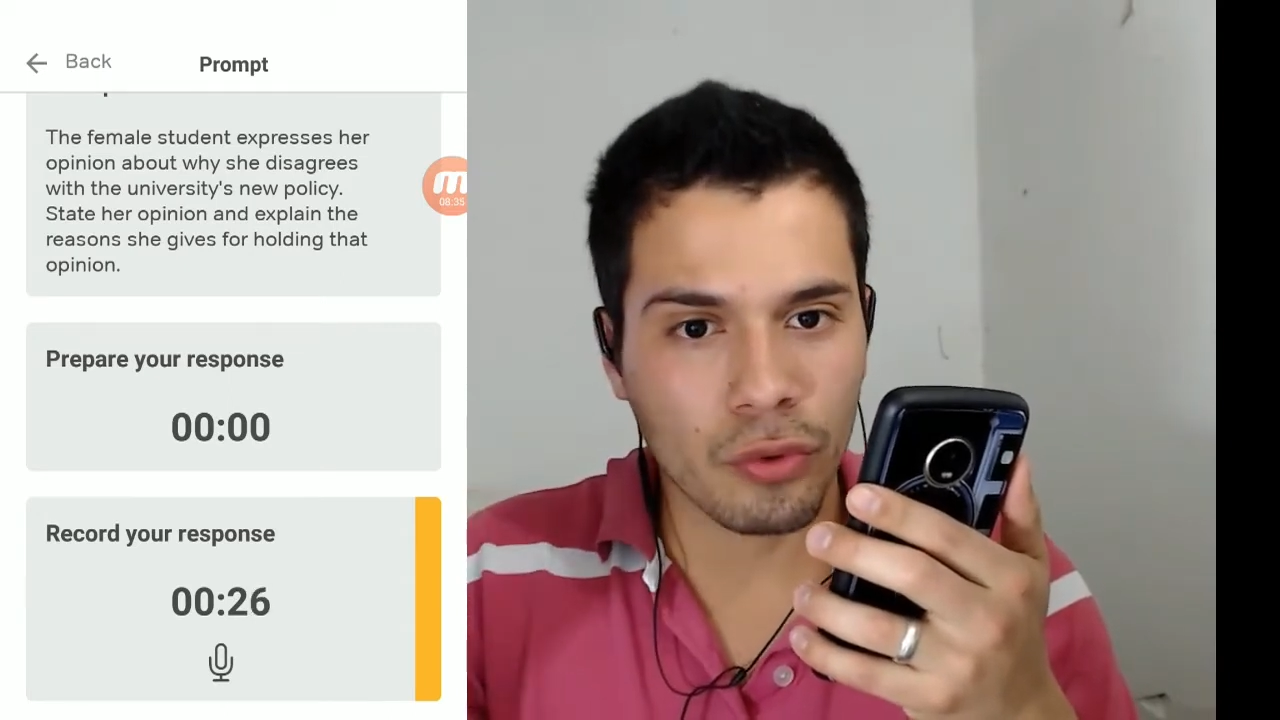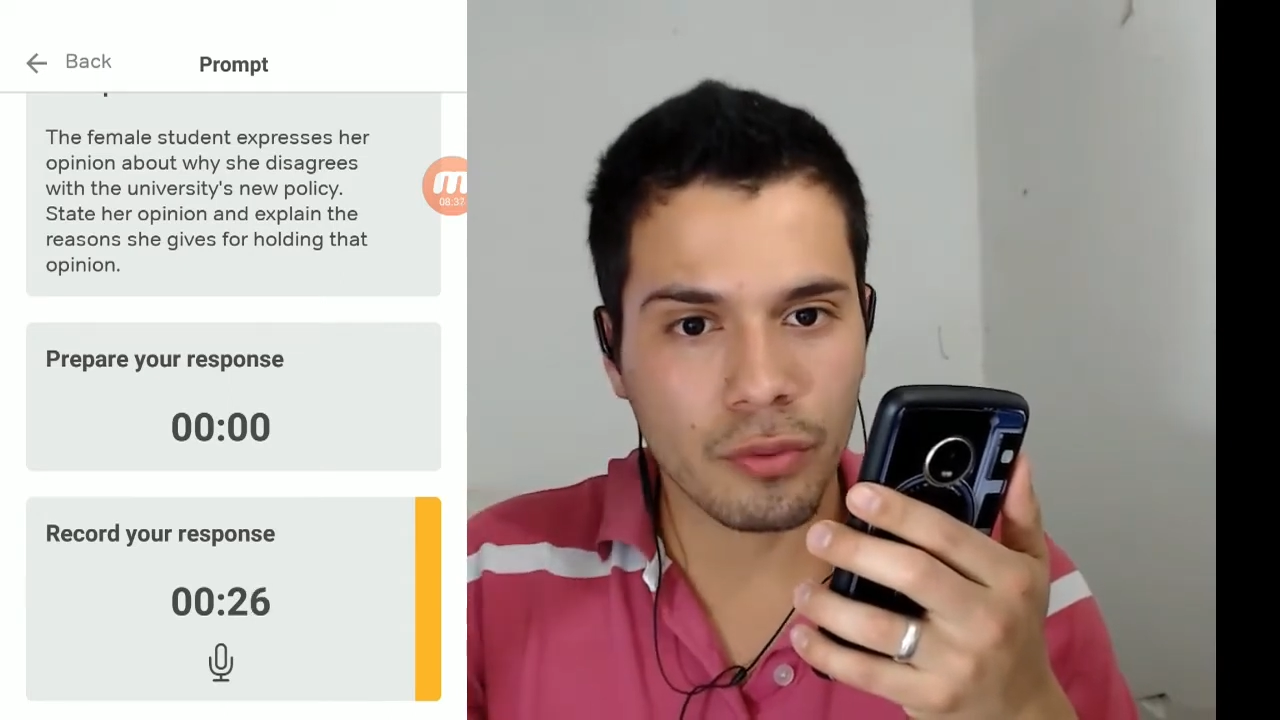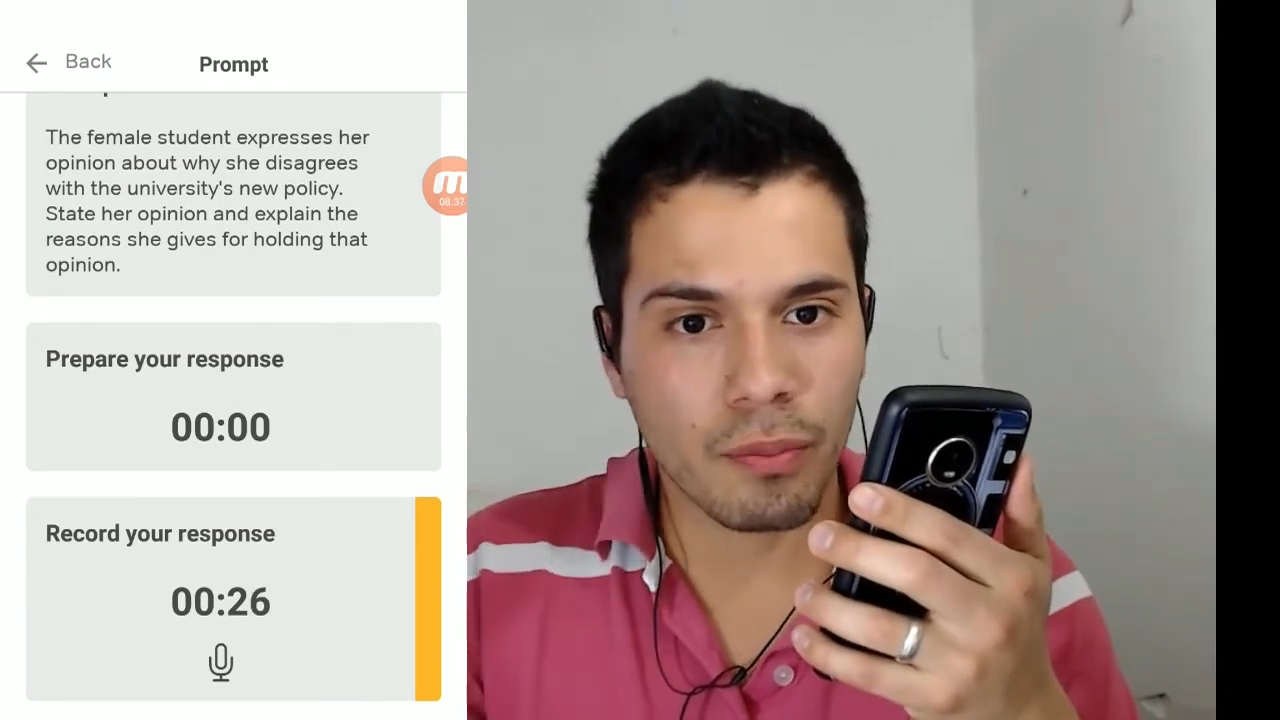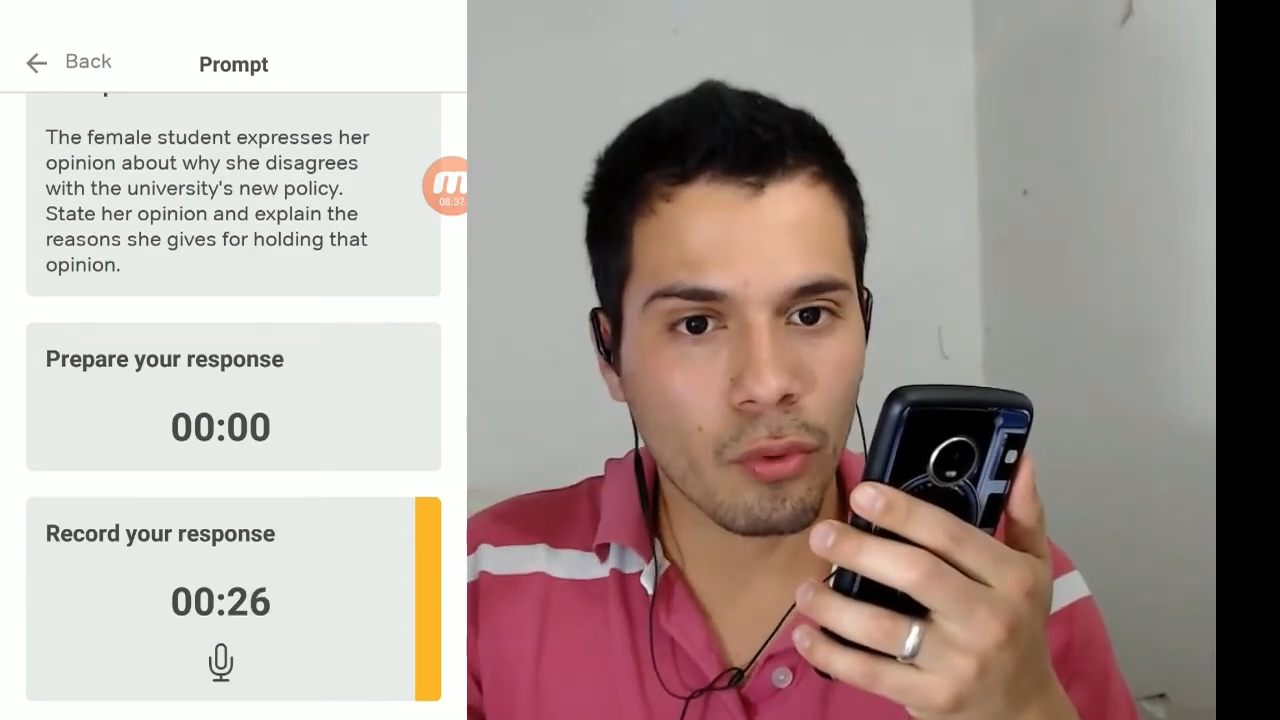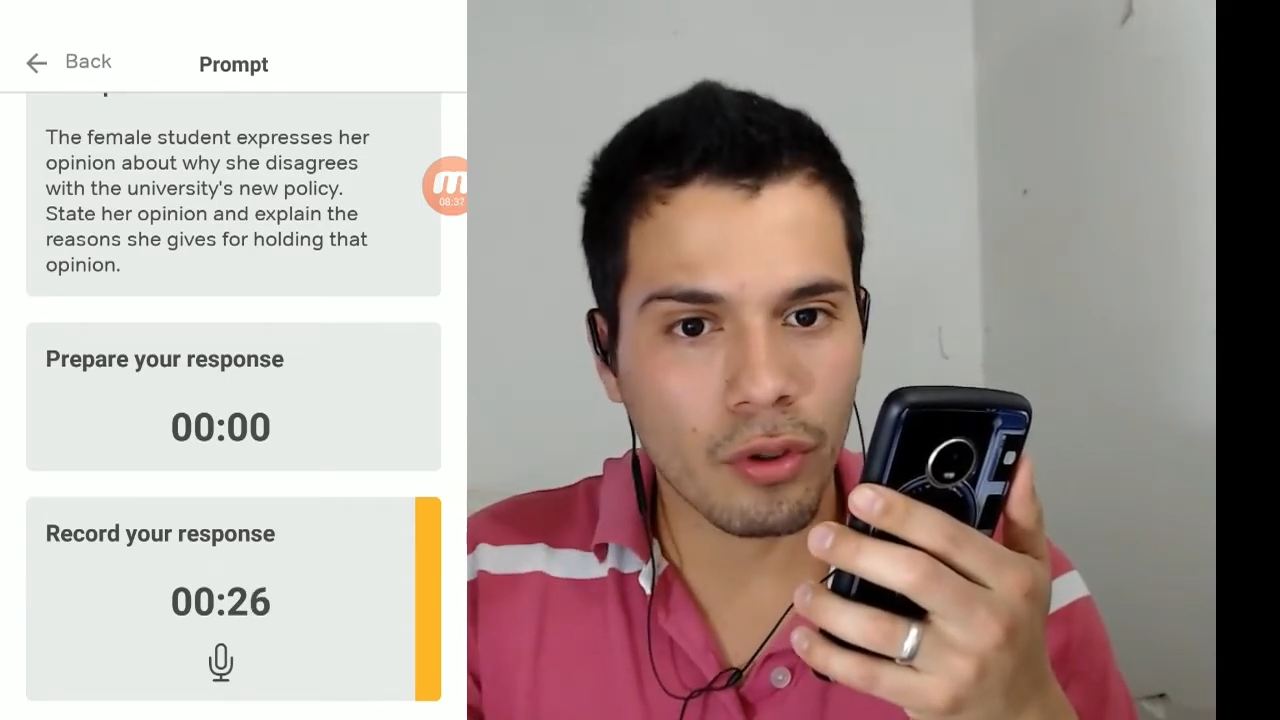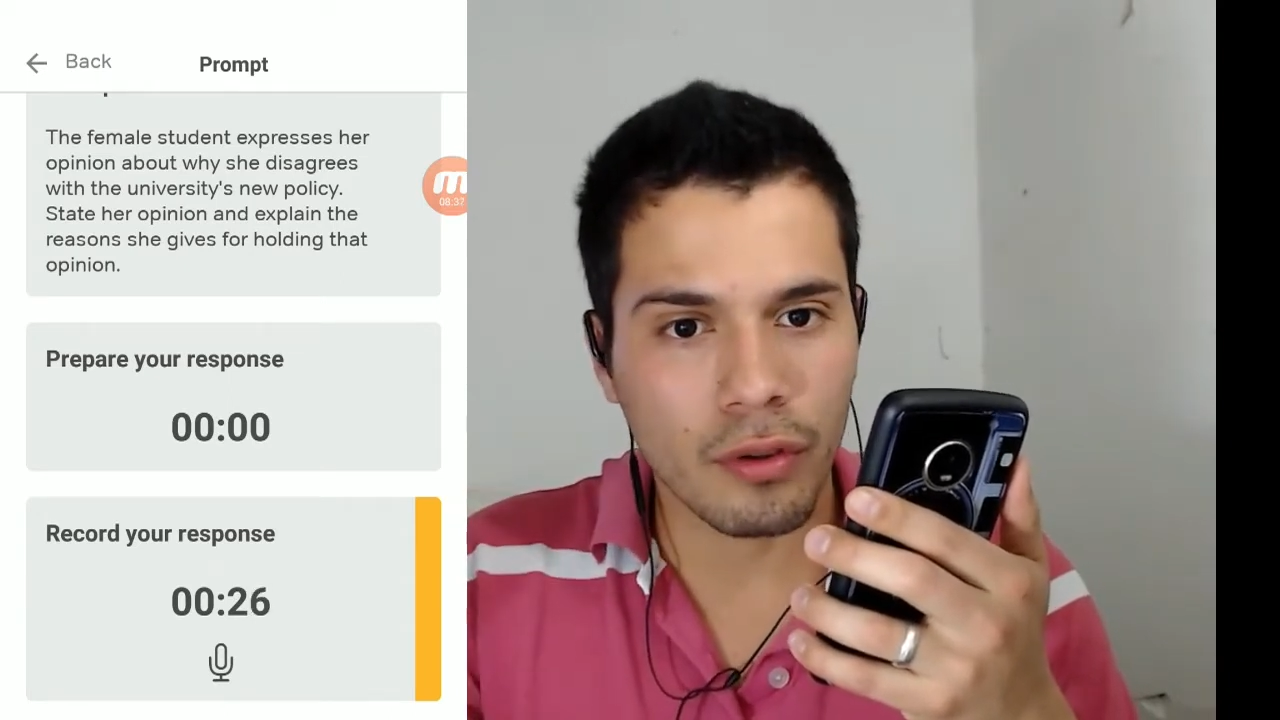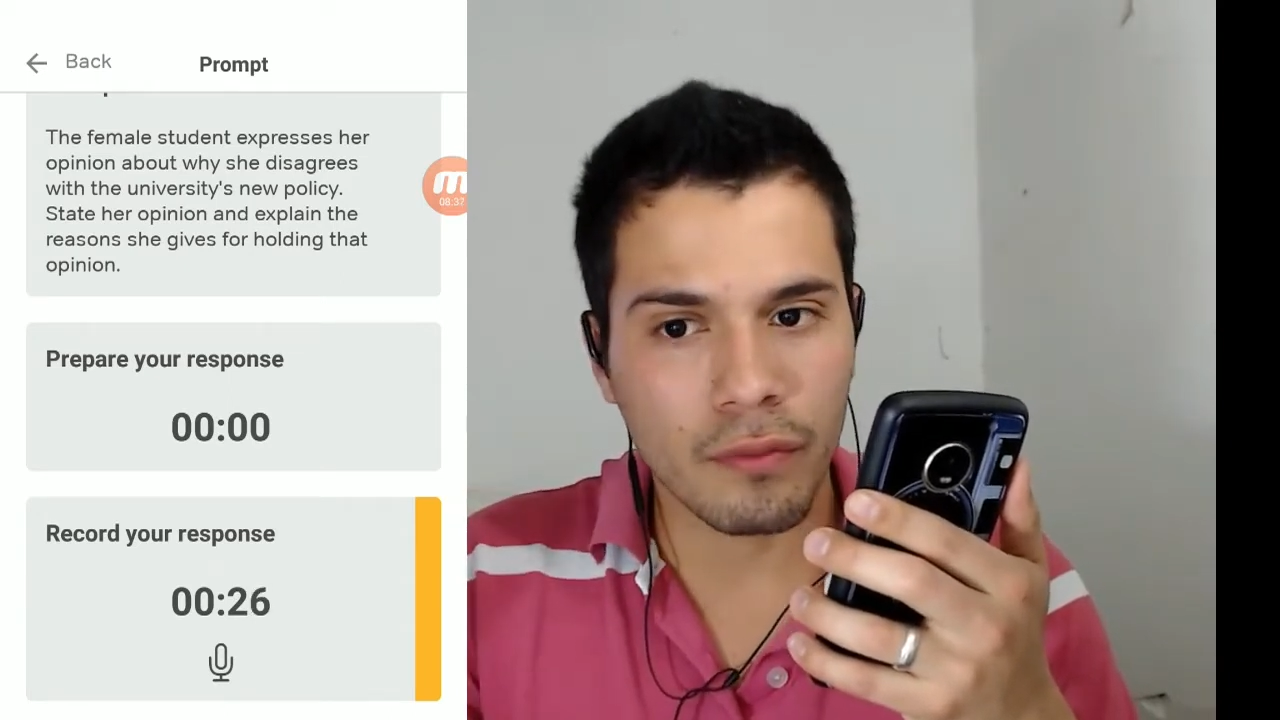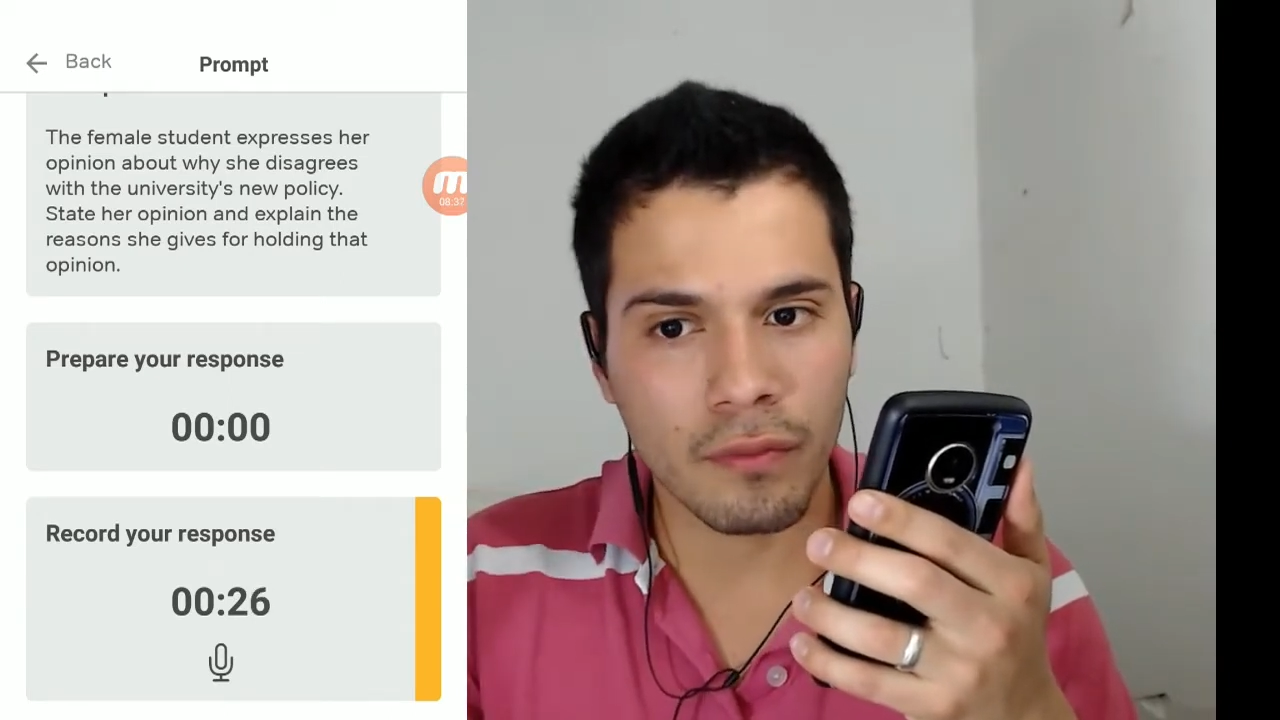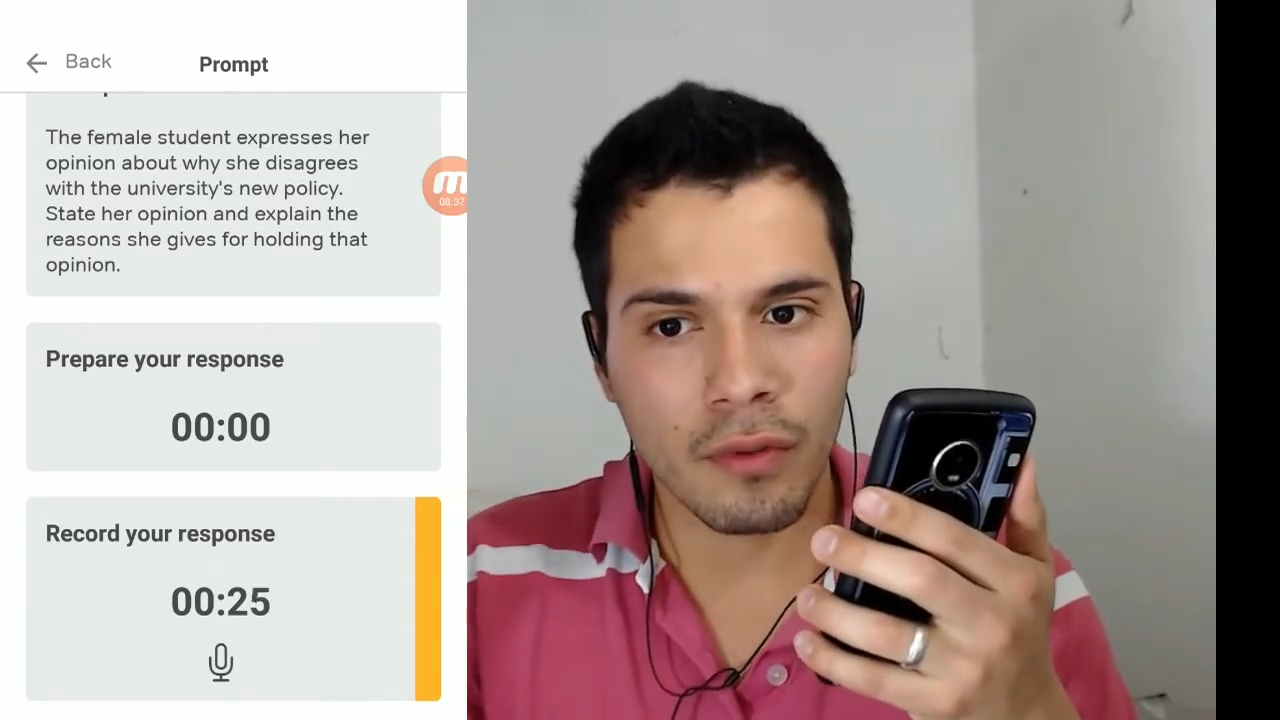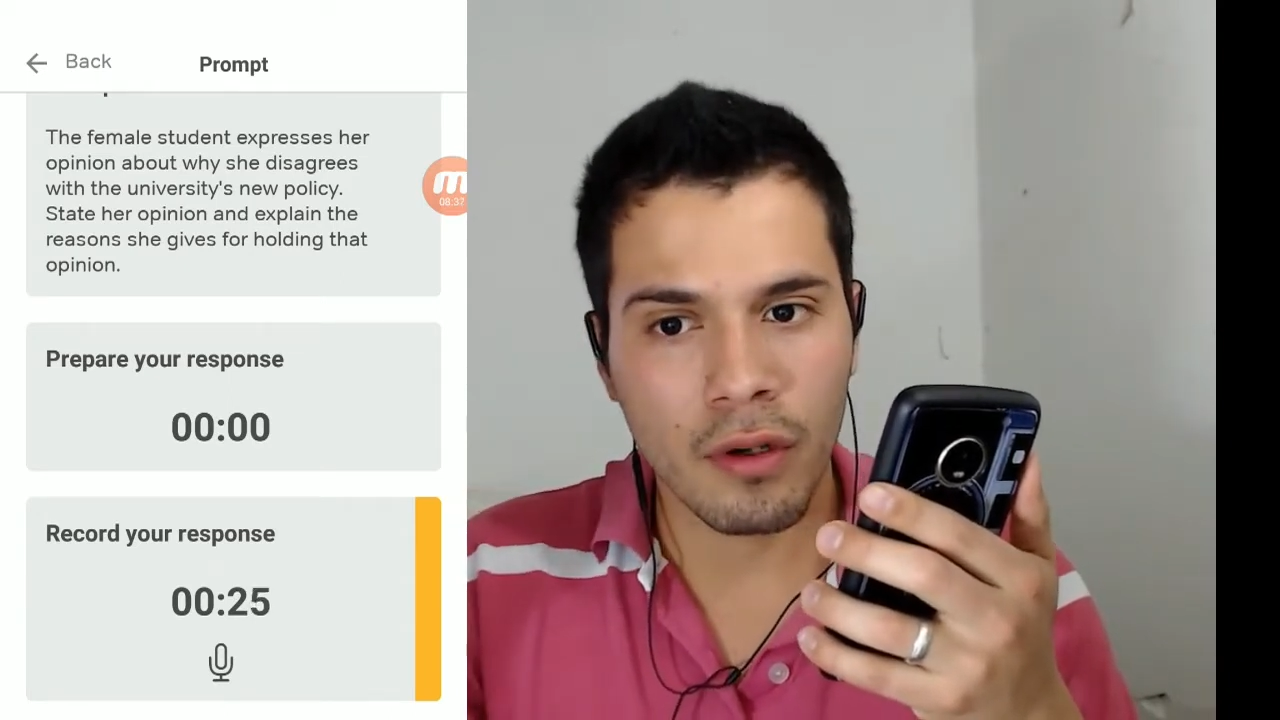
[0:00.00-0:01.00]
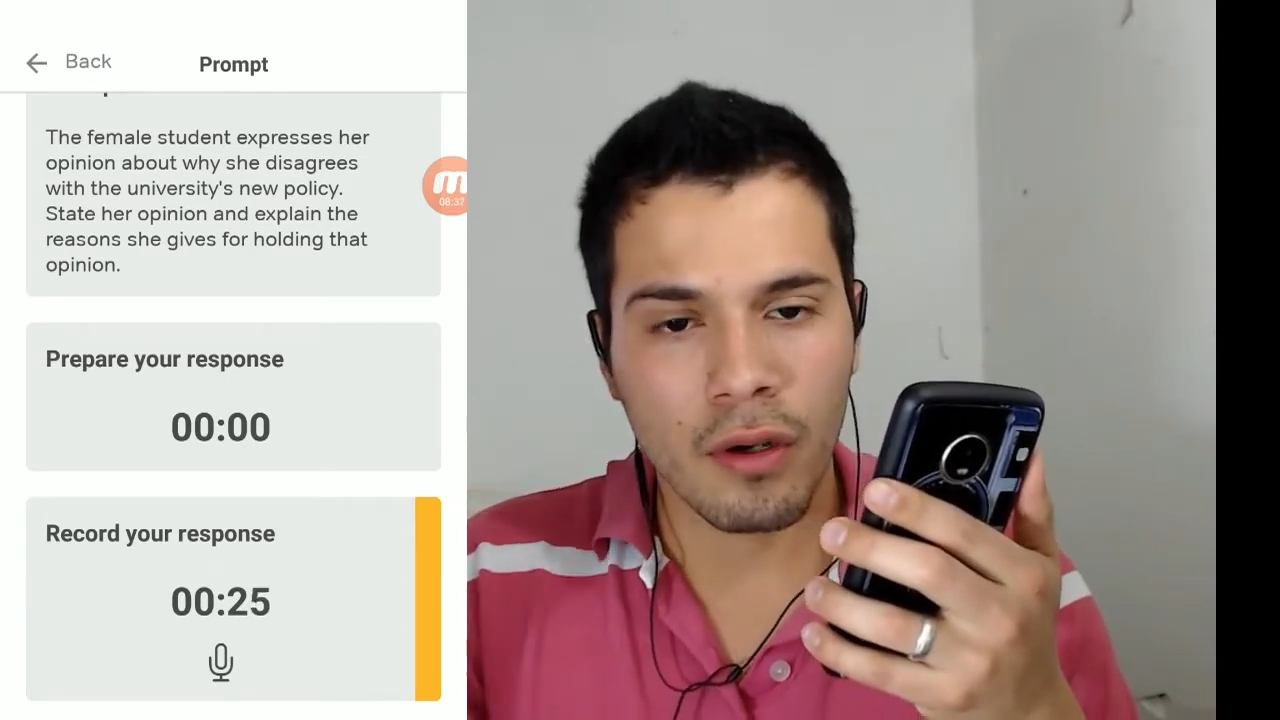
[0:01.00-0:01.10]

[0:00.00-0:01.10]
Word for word: important